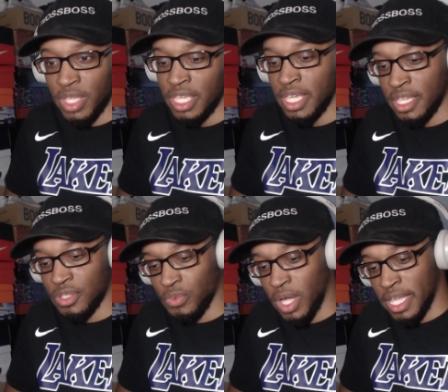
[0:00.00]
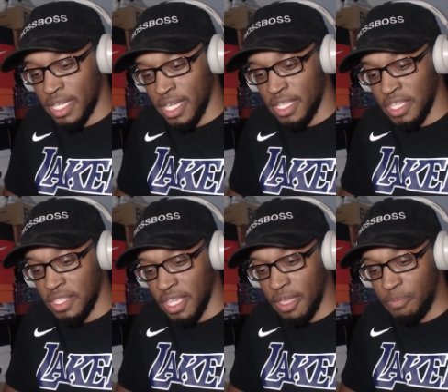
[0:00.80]
He is white because he
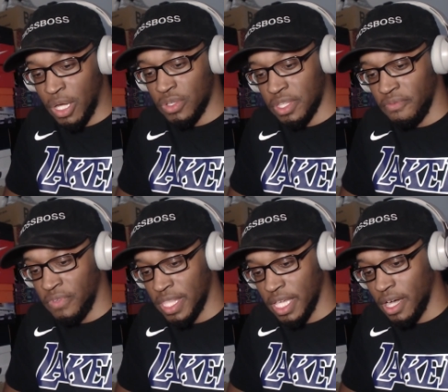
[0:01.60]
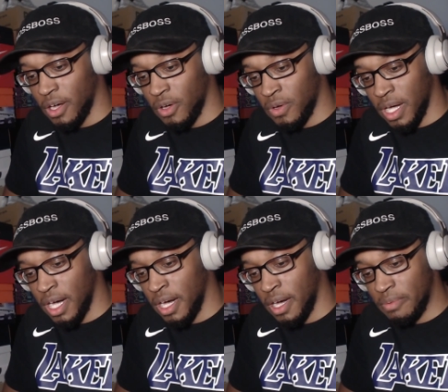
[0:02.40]
did post a video
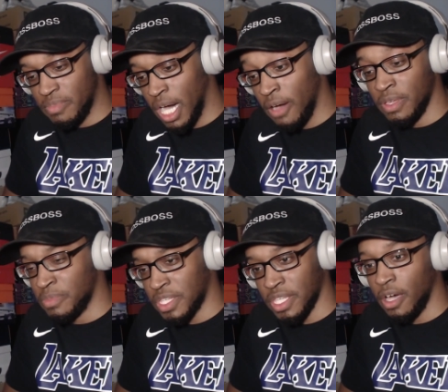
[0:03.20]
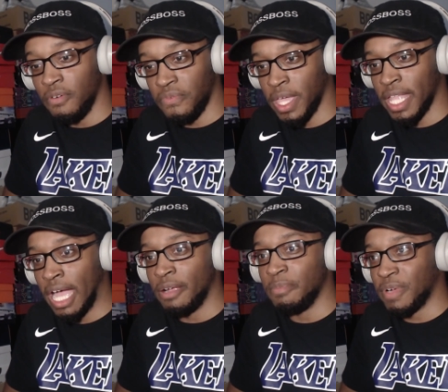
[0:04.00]
um, of himself, and
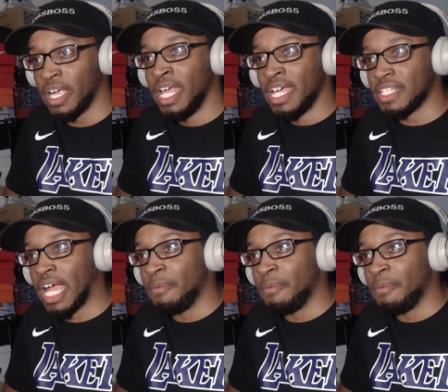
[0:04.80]
I remember because I